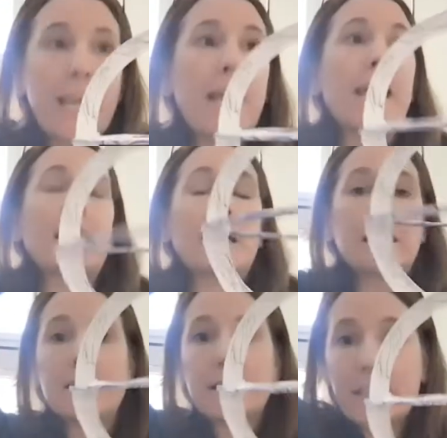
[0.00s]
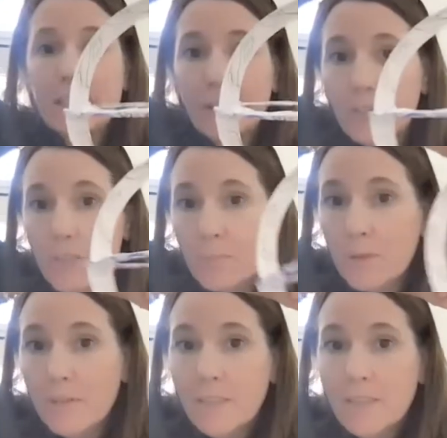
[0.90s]
and here's the
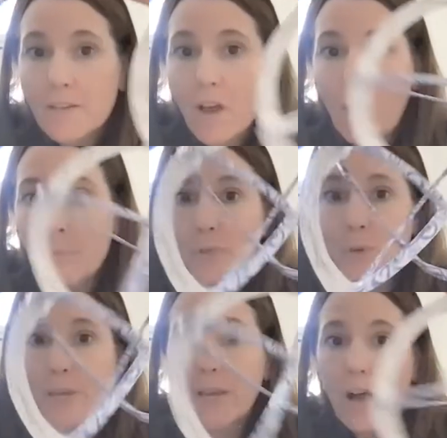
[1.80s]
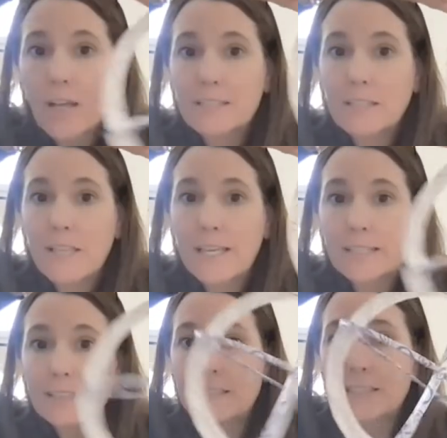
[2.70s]
pivot at the top. So it
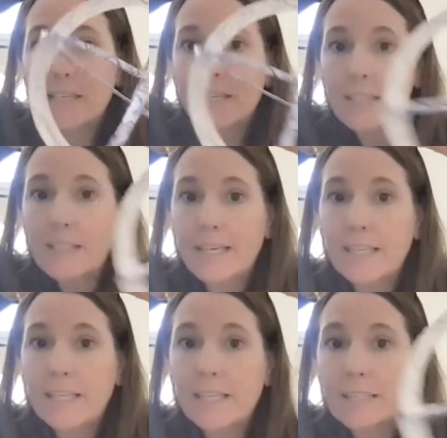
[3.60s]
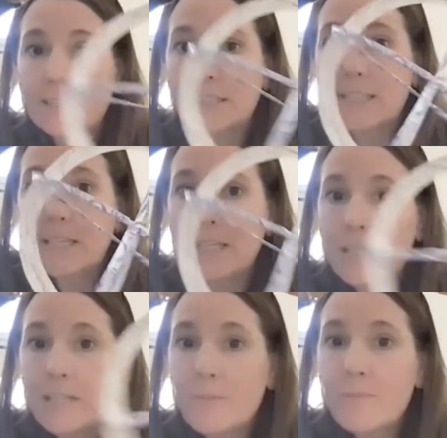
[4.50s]
oscillates like this,
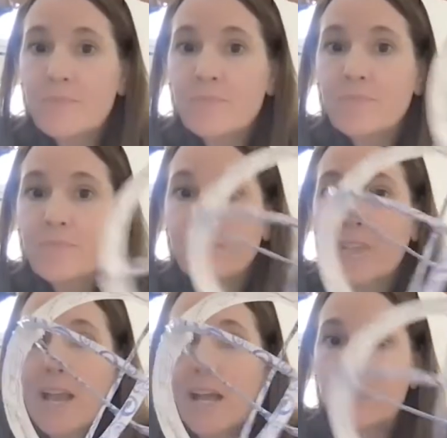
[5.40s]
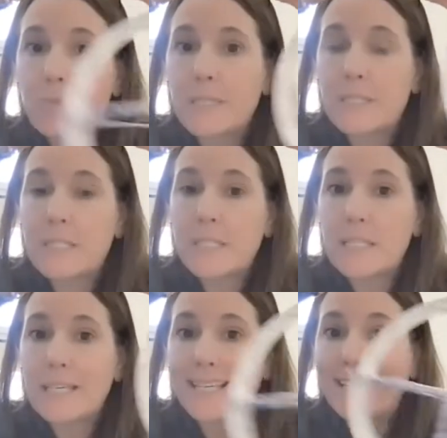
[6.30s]
as we see
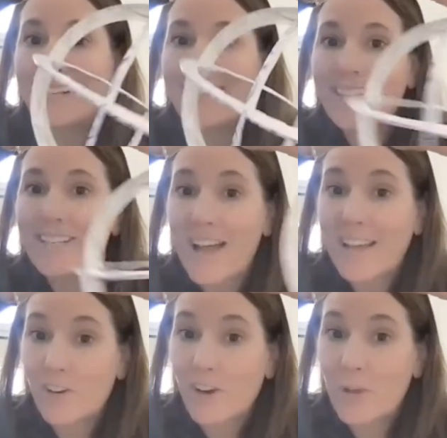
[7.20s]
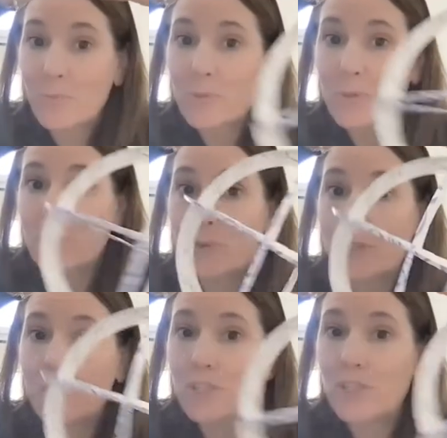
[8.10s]
in the diagram. So that's what
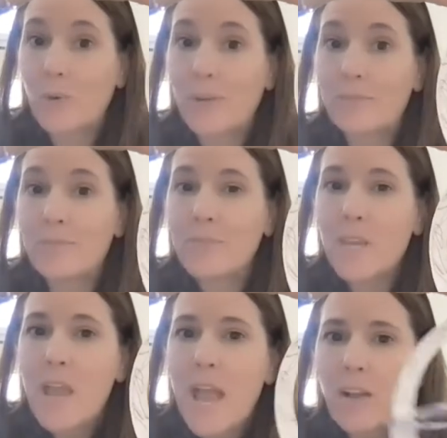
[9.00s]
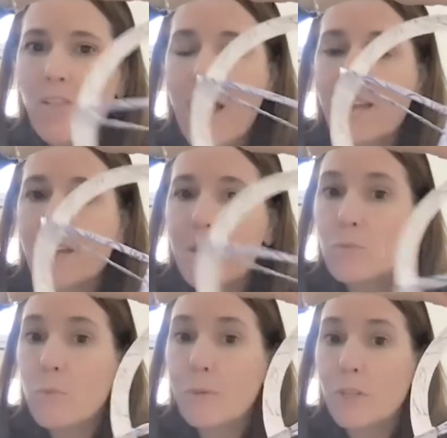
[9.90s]
it's showing. And a lot of times
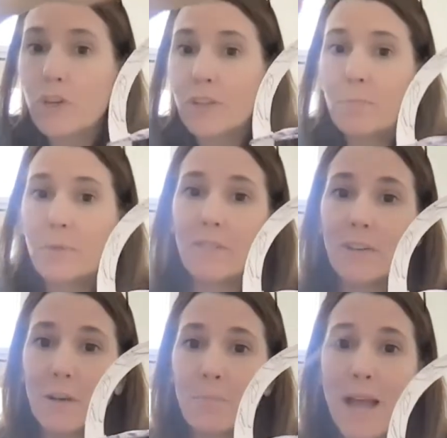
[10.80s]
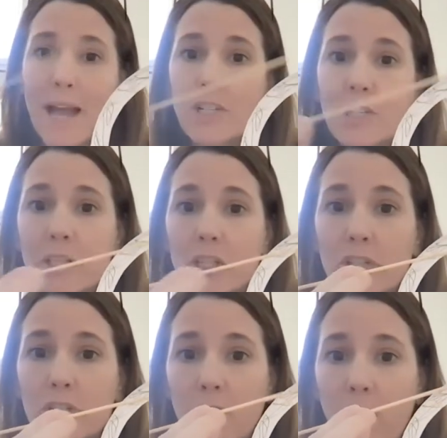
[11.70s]
when we look at the pivot, imagine that
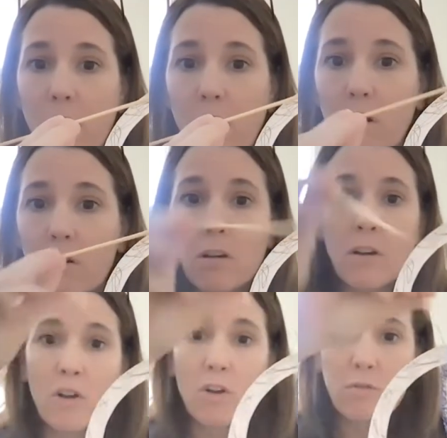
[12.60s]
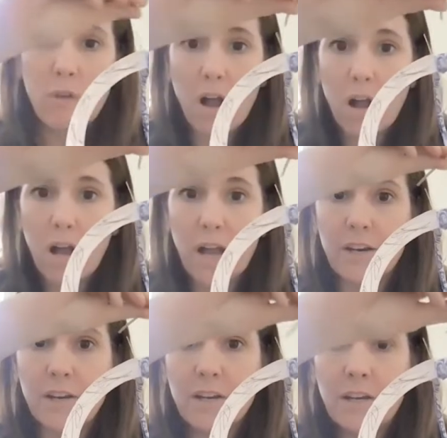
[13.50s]
there's a long
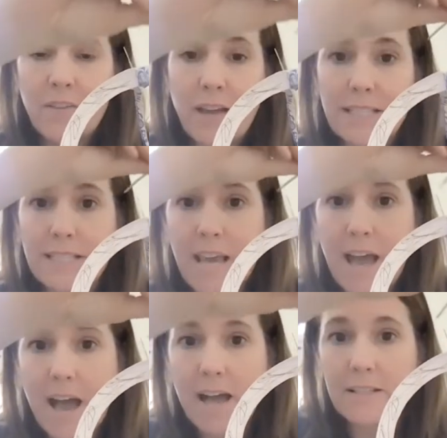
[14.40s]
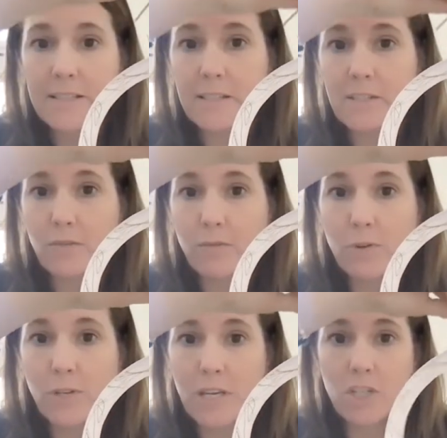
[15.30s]
rod. That's the axis of
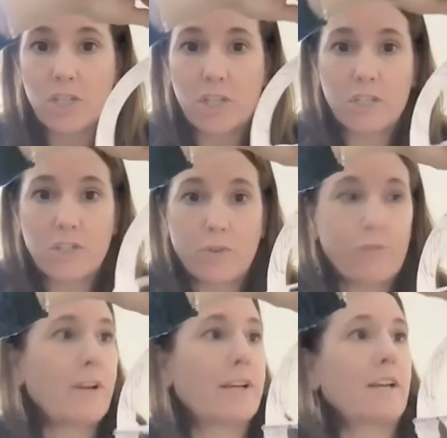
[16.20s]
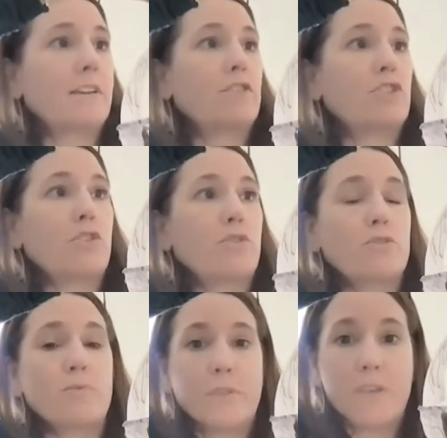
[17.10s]
rotation. So if I kind of show
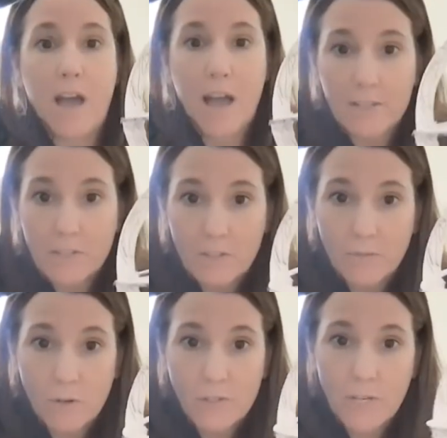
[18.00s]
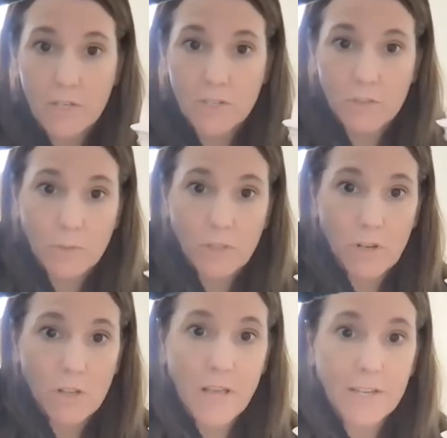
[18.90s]
you what the axis of rotation would
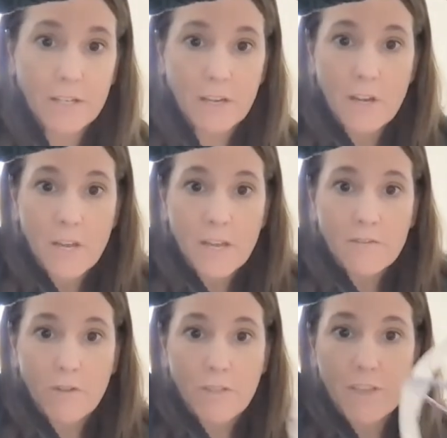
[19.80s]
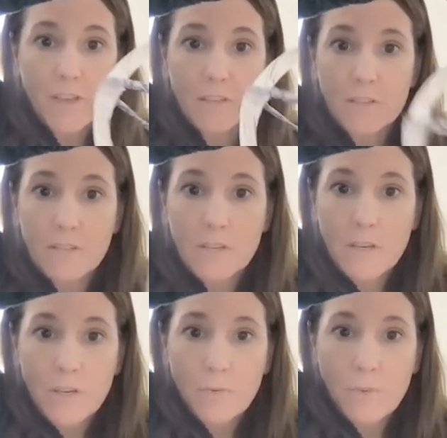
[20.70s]
look like for this,
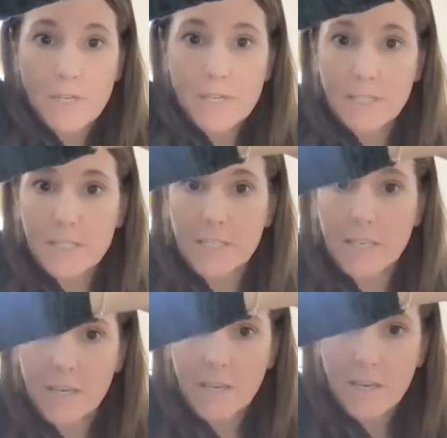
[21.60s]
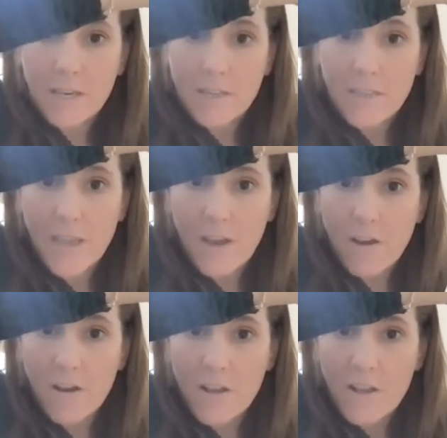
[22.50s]
we can see
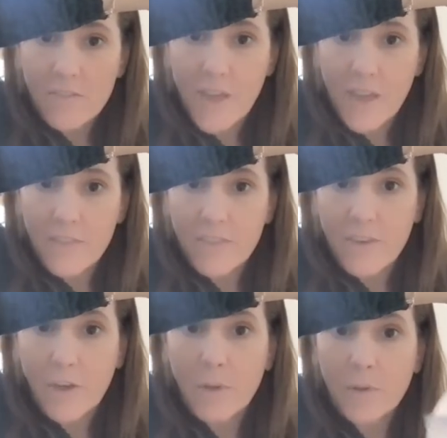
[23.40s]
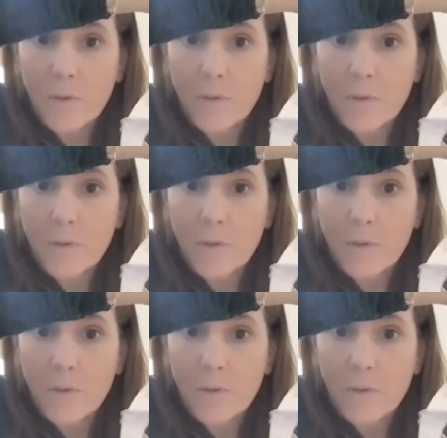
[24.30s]
there that the